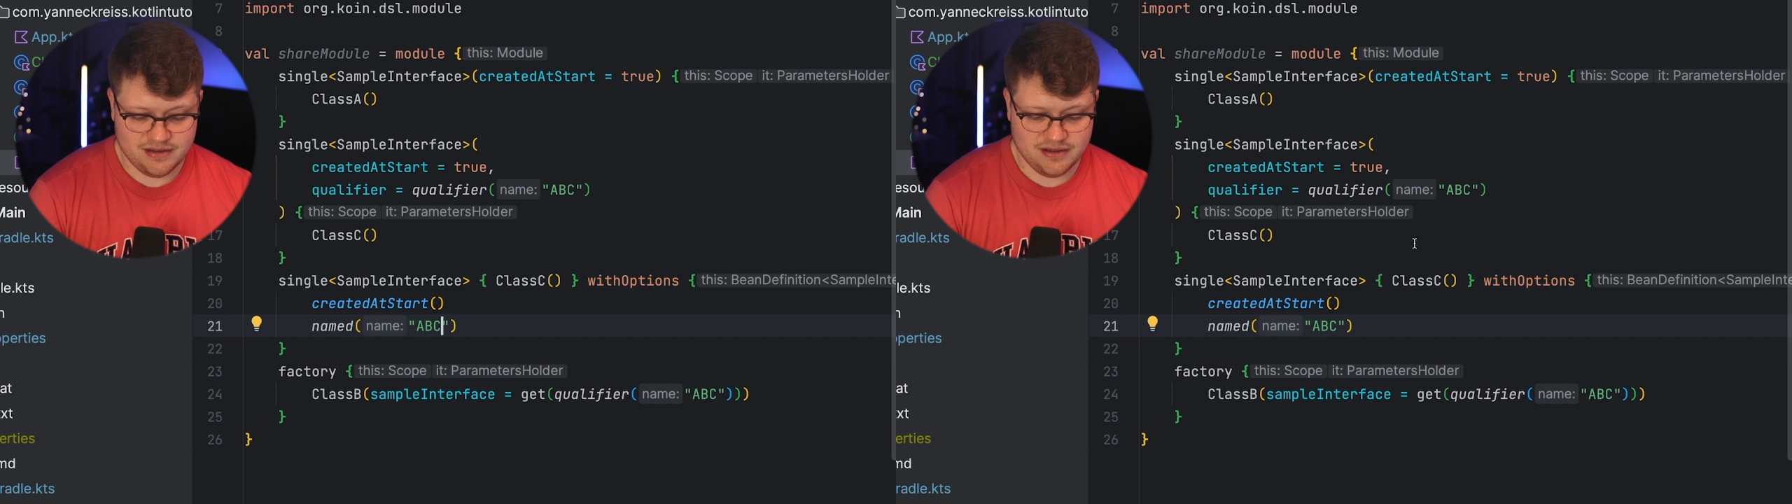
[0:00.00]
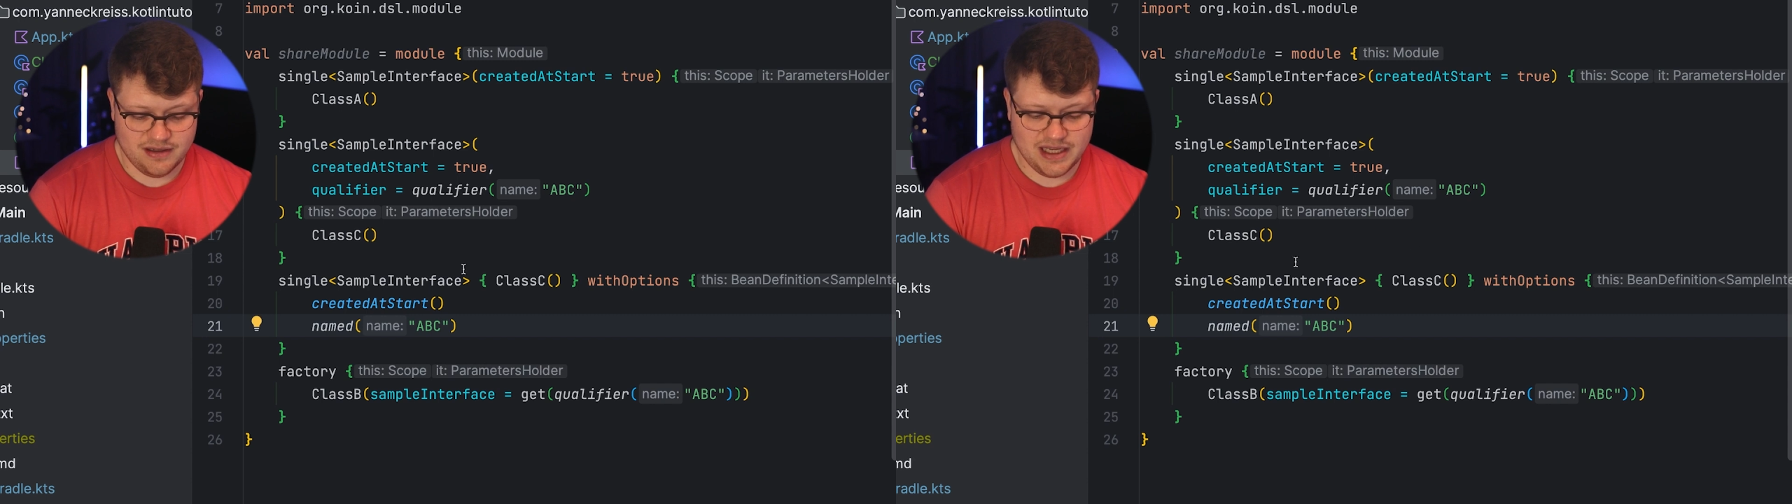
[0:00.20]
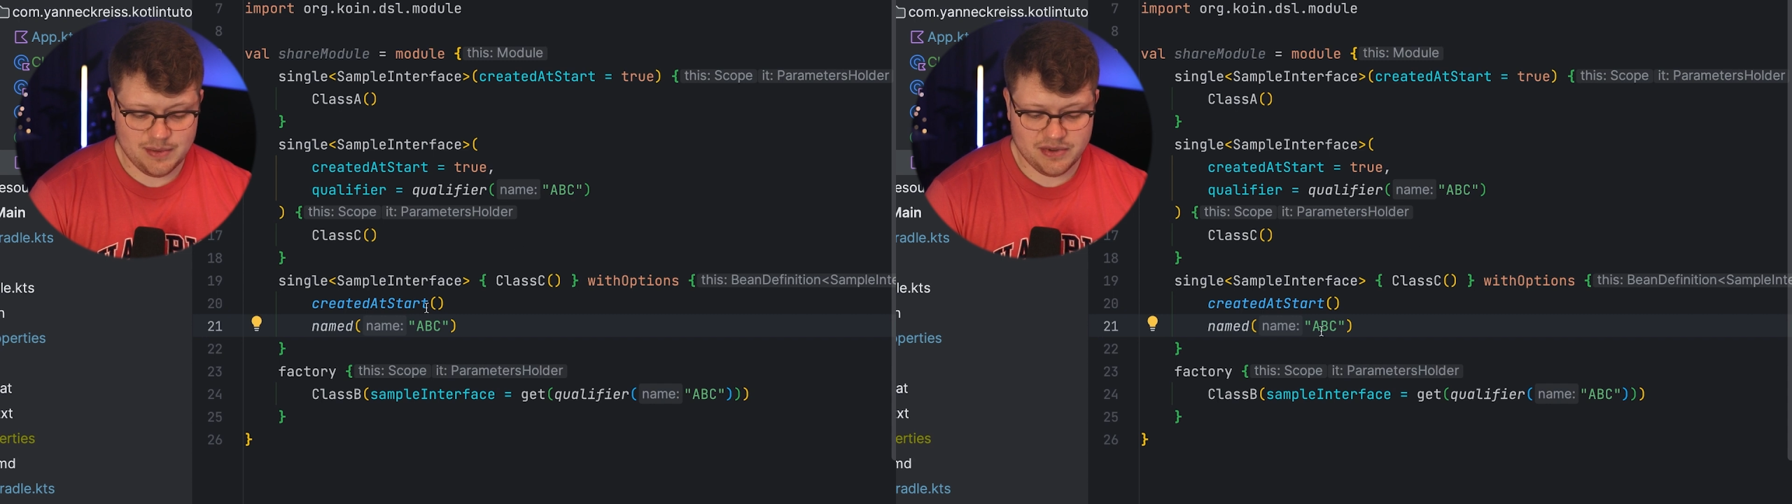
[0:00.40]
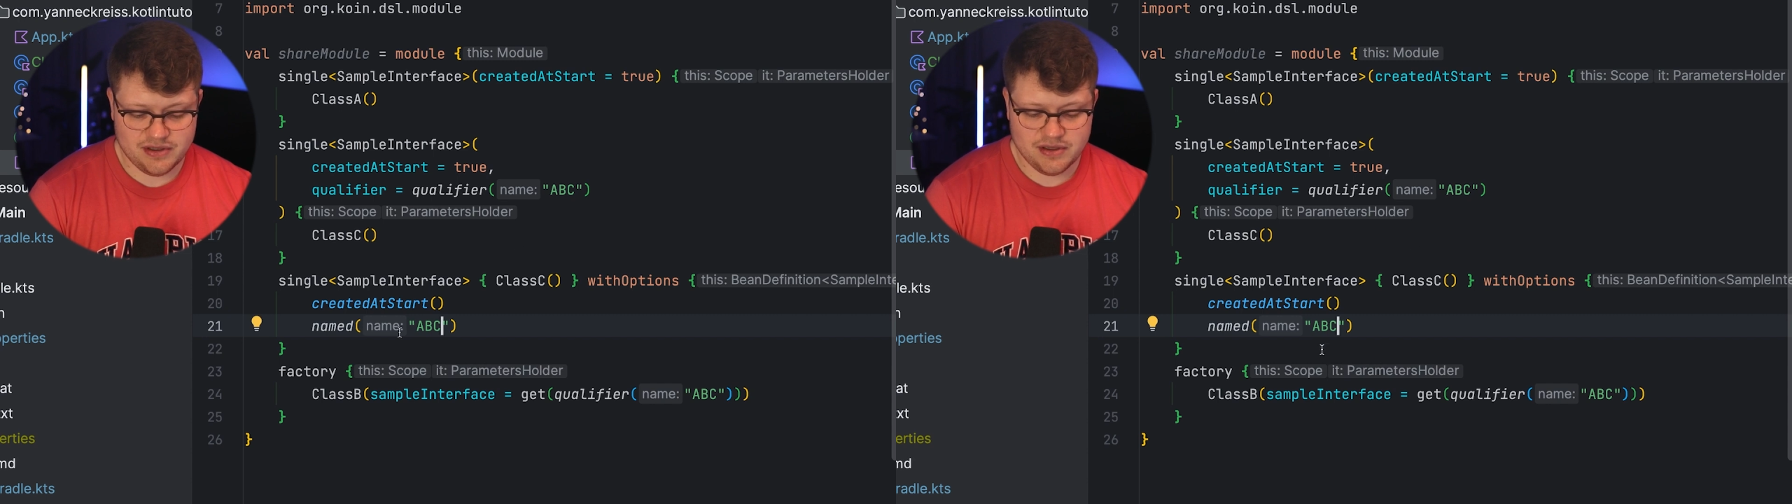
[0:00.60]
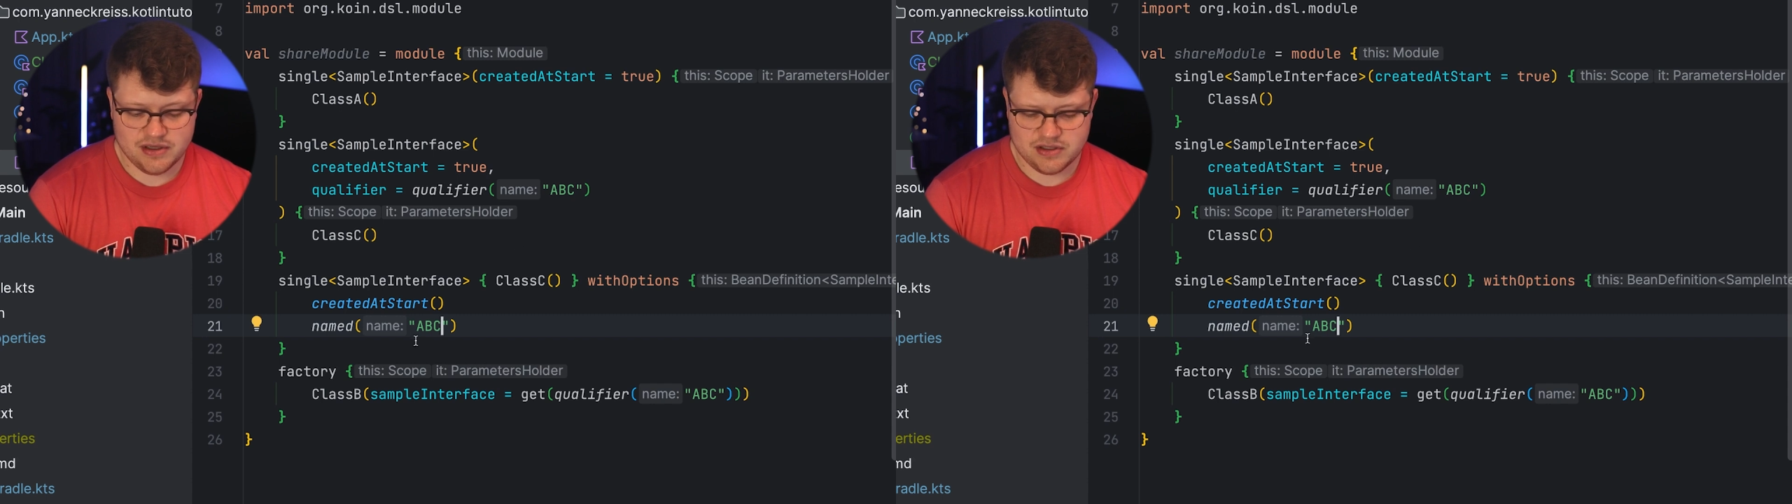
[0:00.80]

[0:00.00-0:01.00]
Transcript: a label.